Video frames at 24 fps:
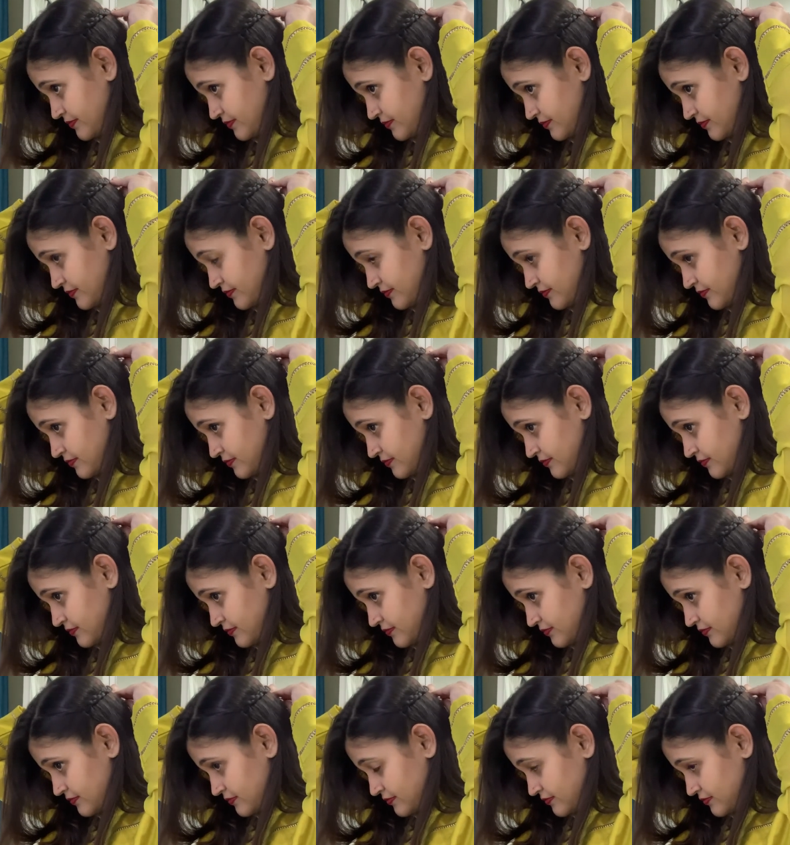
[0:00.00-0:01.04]

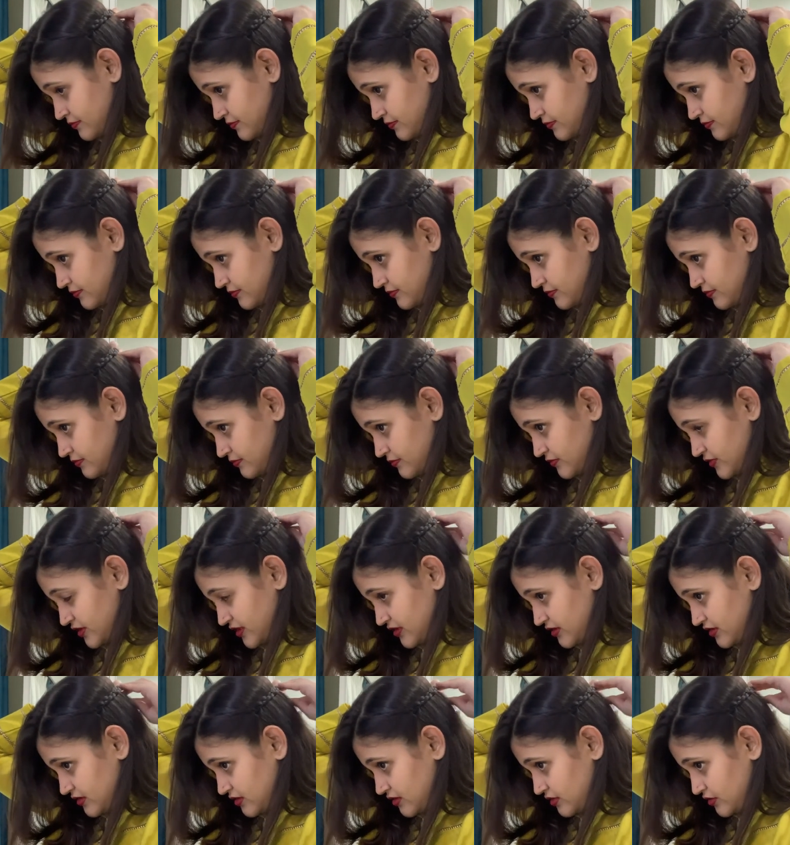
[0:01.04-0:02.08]

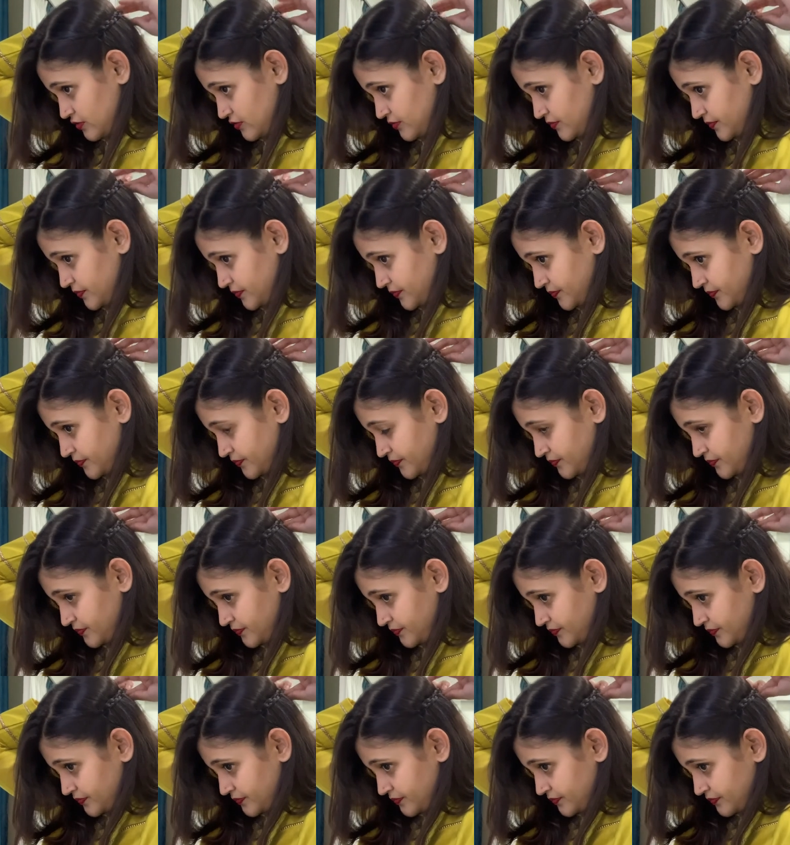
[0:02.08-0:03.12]

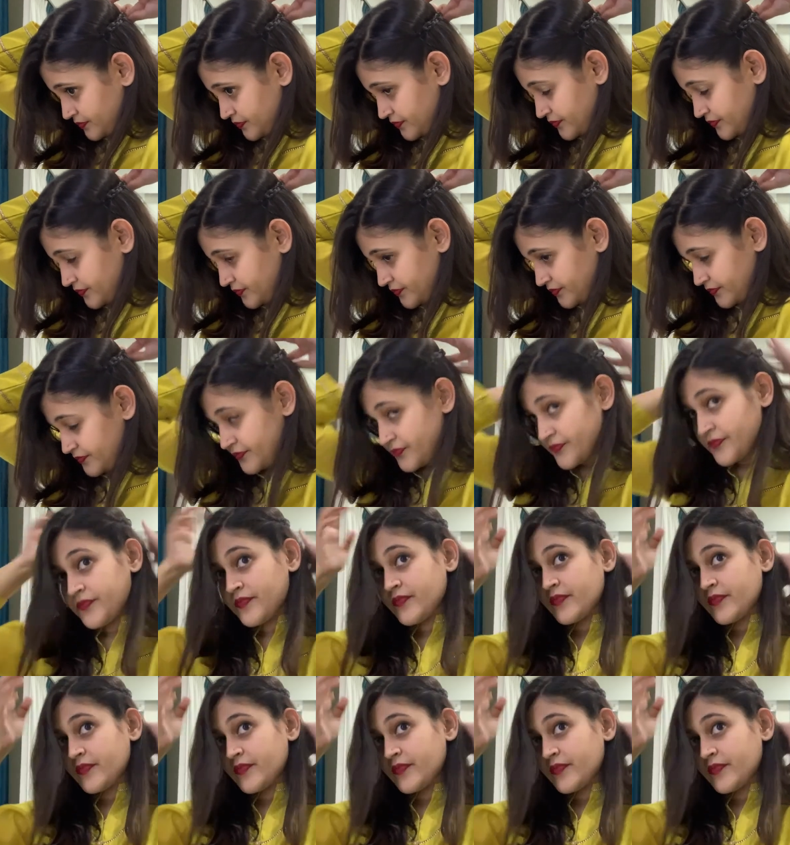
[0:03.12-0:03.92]
(silence)